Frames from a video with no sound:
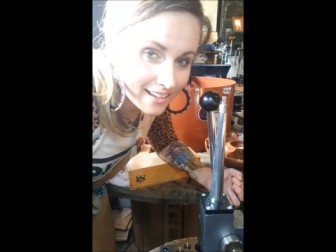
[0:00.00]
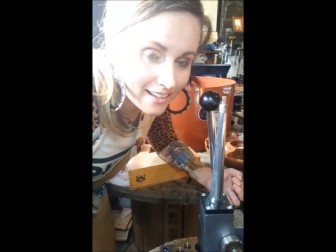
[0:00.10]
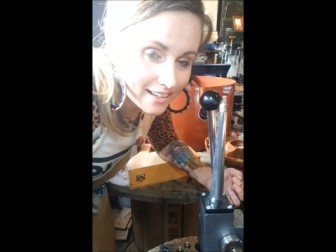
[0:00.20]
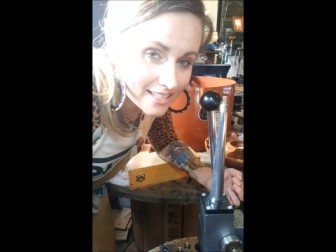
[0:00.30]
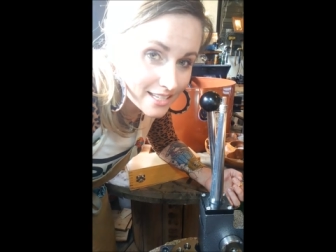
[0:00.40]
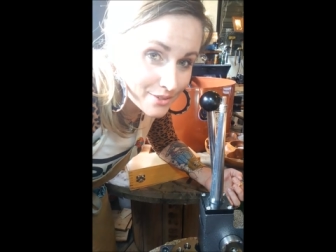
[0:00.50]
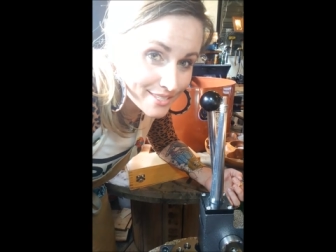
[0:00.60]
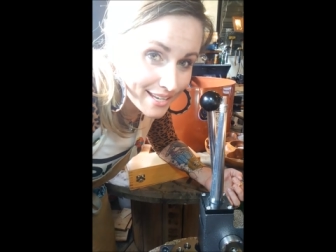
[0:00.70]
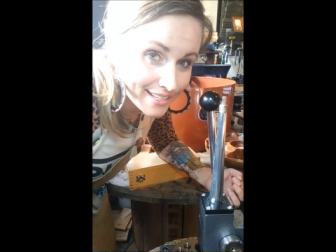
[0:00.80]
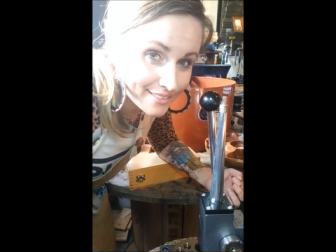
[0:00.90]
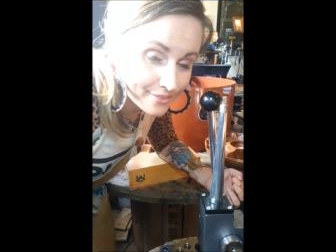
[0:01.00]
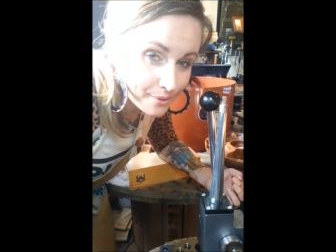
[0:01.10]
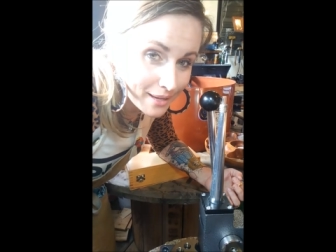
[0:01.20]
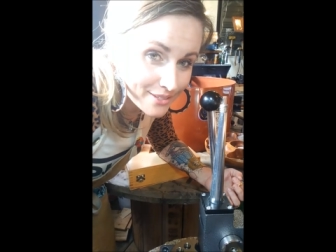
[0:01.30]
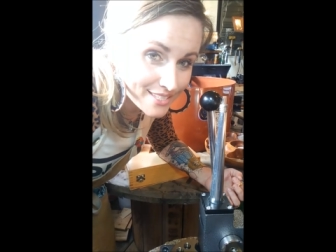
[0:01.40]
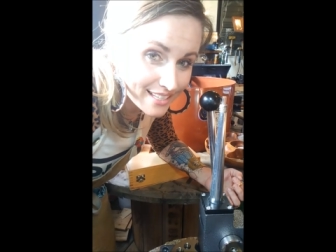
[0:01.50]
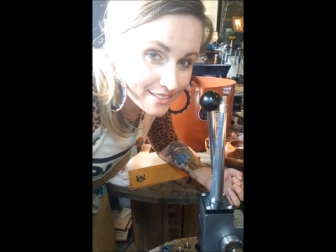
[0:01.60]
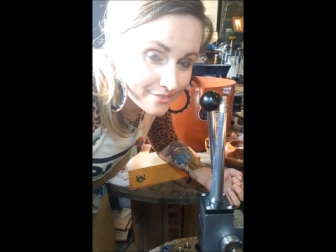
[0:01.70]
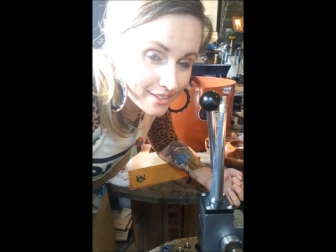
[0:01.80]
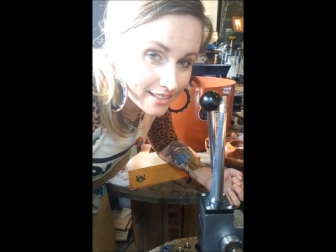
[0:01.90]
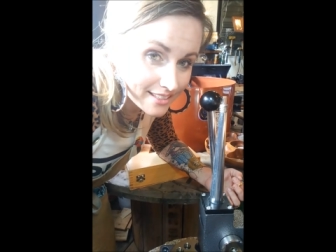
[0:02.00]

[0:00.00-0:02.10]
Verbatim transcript: Uh, it's outside from outside of uh,